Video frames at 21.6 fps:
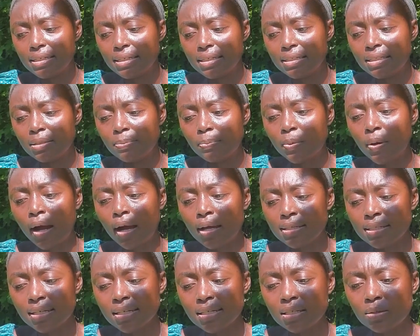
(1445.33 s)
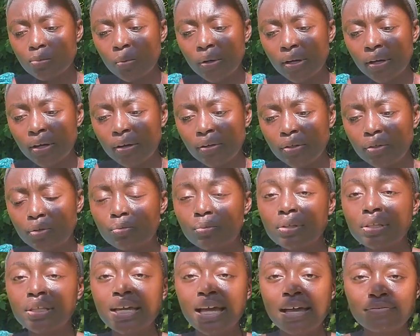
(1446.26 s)
it's a process where you
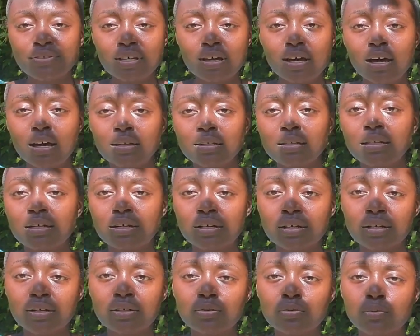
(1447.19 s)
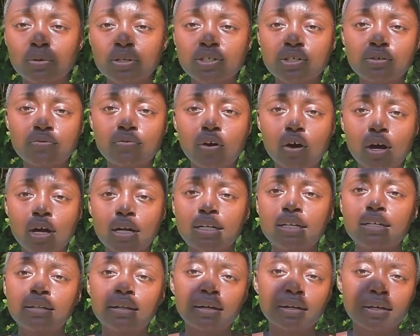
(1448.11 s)
really have to unlearn what you've
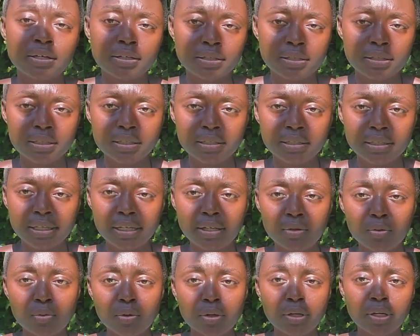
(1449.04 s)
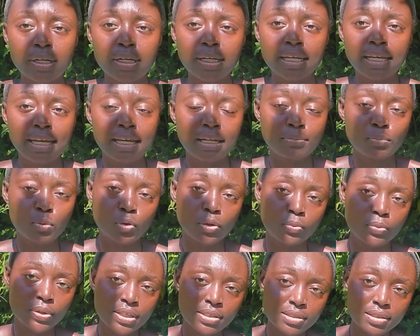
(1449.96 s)
already learned in order to gain
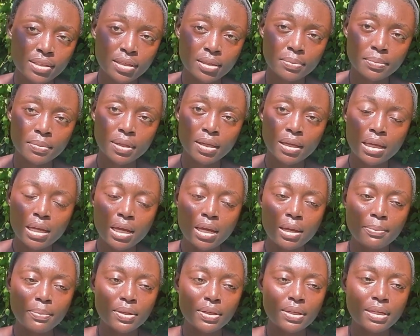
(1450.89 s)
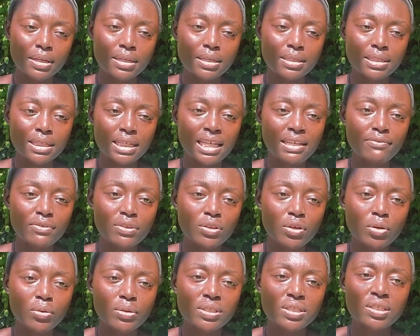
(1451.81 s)
more wisdom. Because even
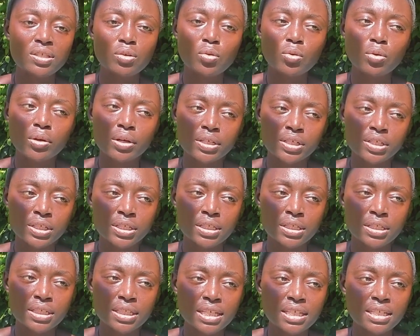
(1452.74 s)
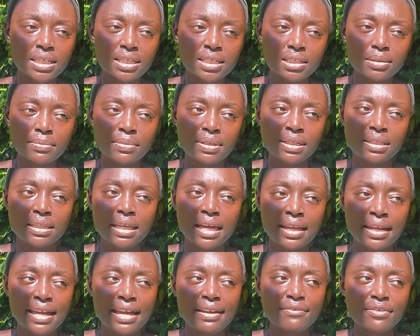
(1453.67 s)
though it's the origins, it doesn't mean
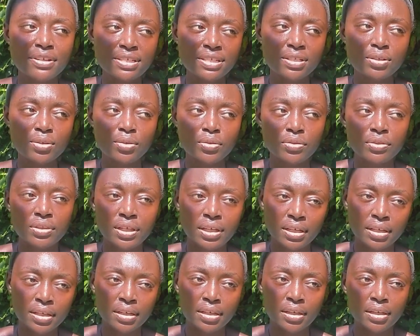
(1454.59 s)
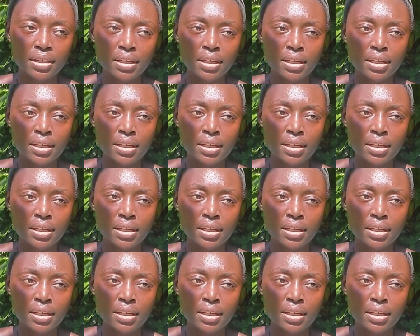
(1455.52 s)
that every single thing